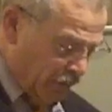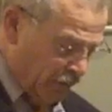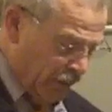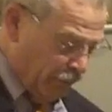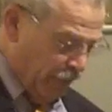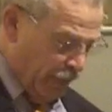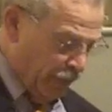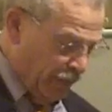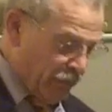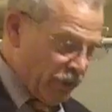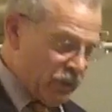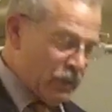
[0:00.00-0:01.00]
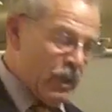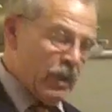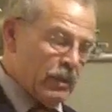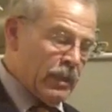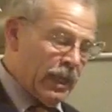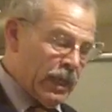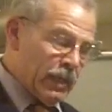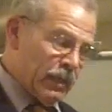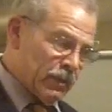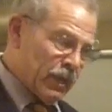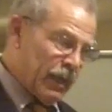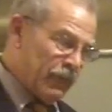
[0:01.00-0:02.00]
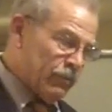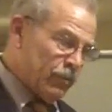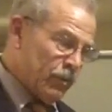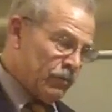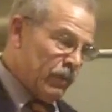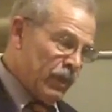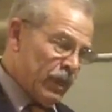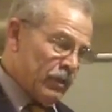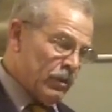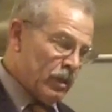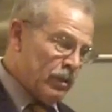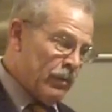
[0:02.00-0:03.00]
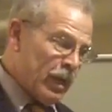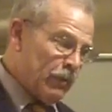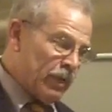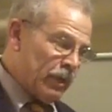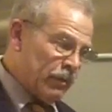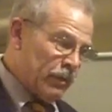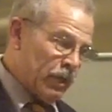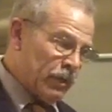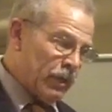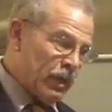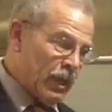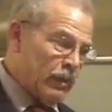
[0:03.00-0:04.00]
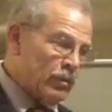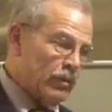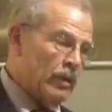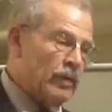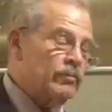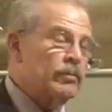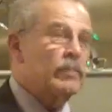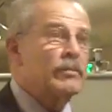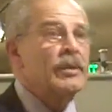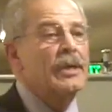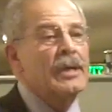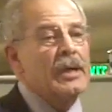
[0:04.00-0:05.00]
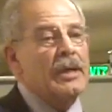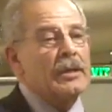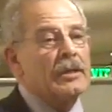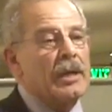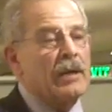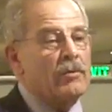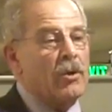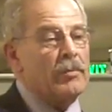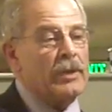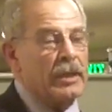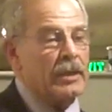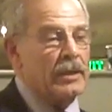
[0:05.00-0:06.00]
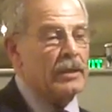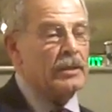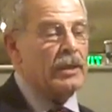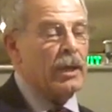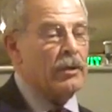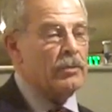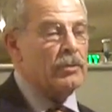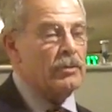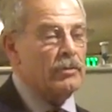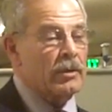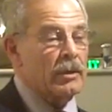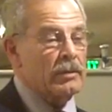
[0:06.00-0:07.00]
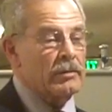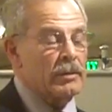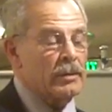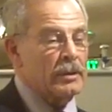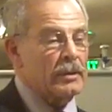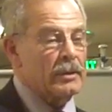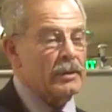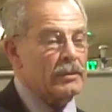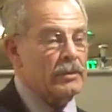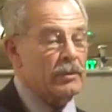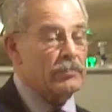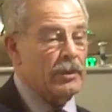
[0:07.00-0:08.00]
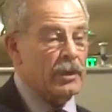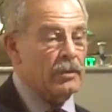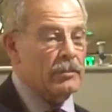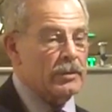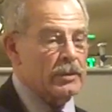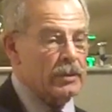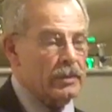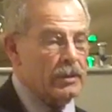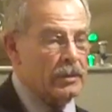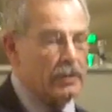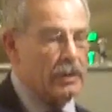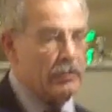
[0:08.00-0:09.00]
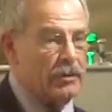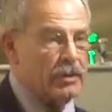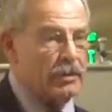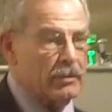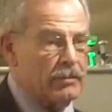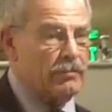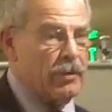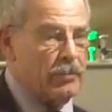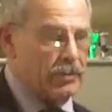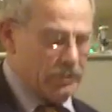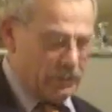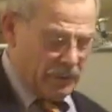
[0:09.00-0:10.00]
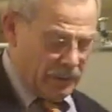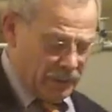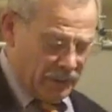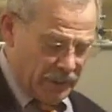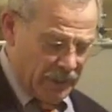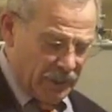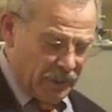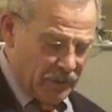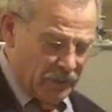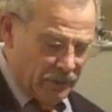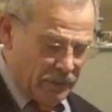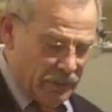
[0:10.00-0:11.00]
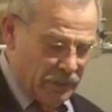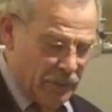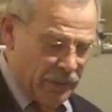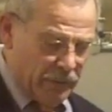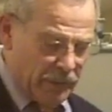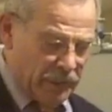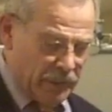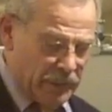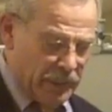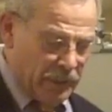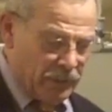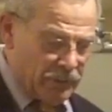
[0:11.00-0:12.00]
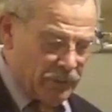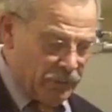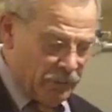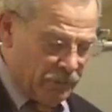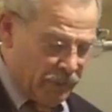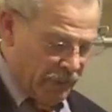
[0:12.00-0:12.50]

it was had bad memories. They came from during the Mau Mau thing. They emigrated from Nairobi down to where uh, her father was a, a, chemist, a pharmacist there. Uh, they migrated down to